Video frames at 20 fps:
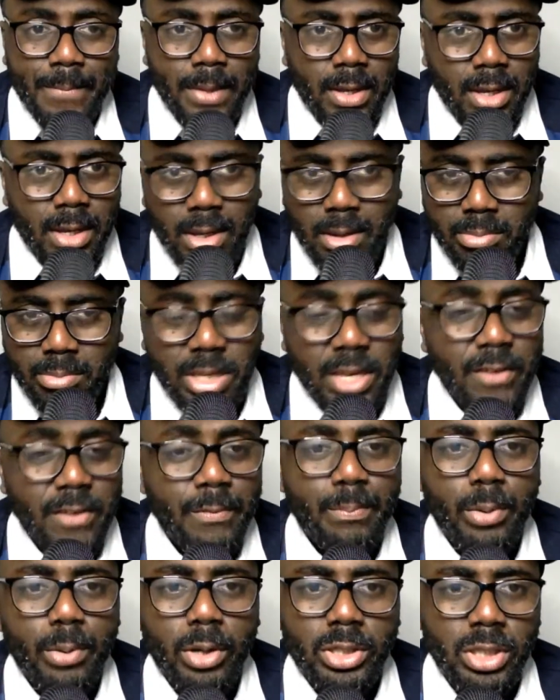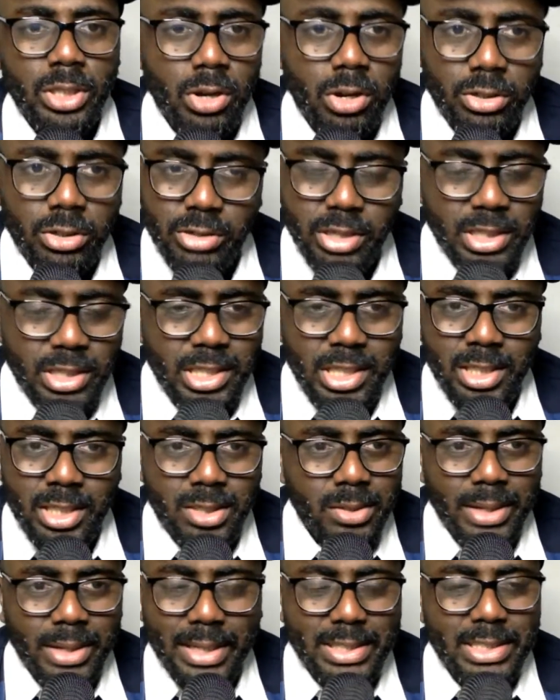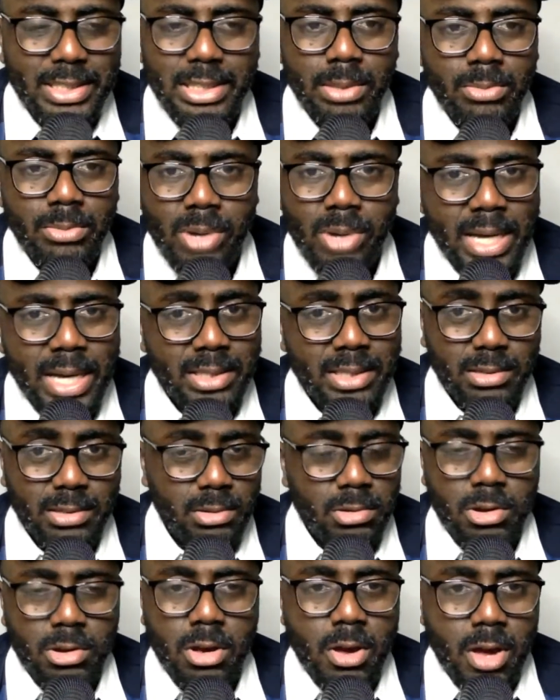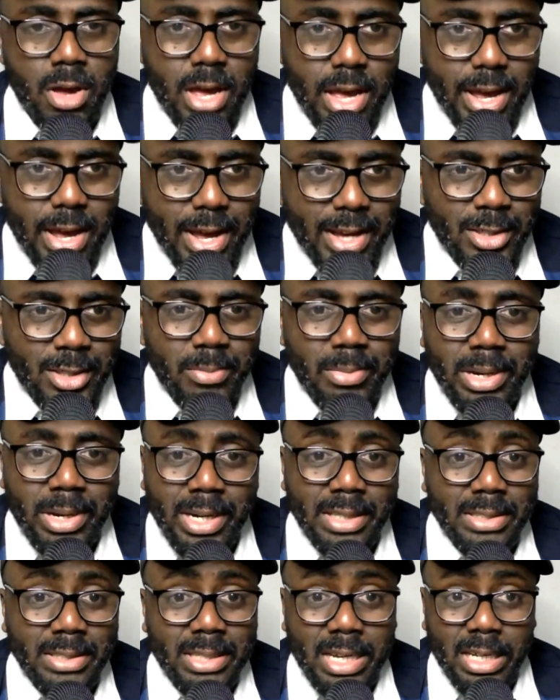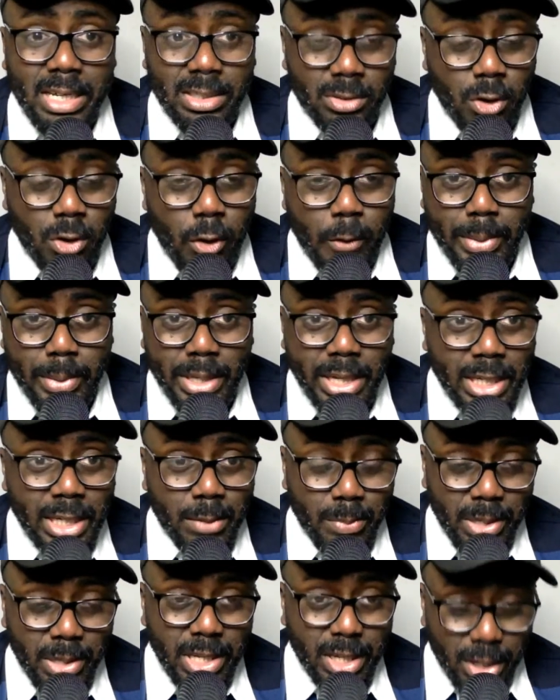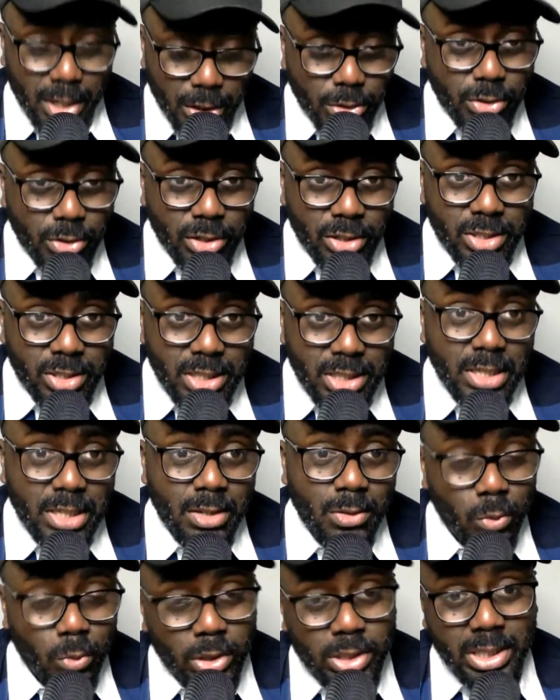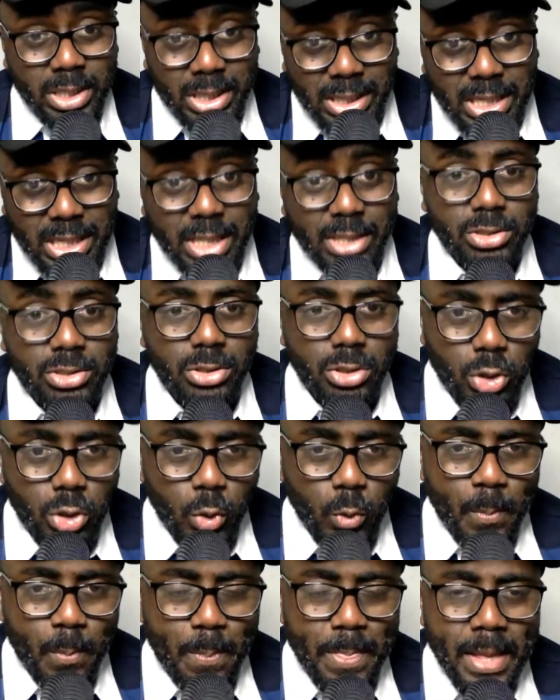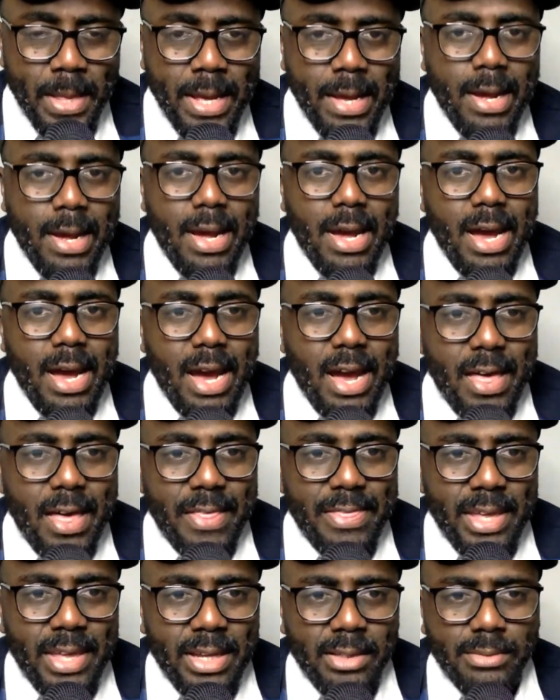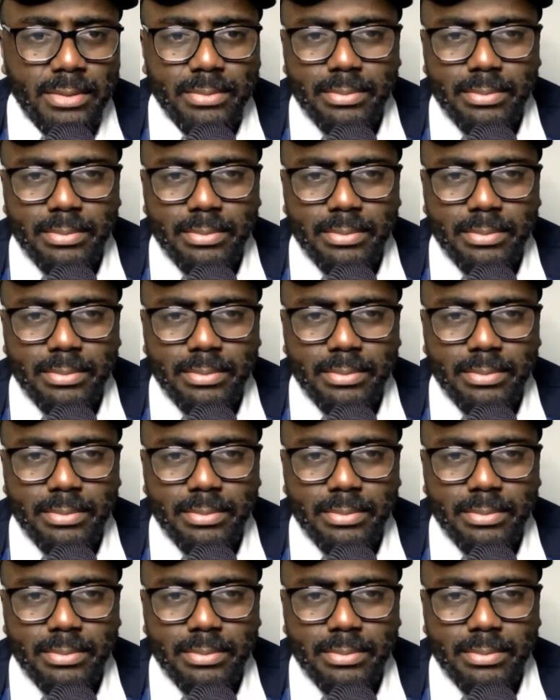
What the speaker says: Give Poch 100 years to get his team right. Enzo Maresca has come in and immediately you can see what he intends to do. And then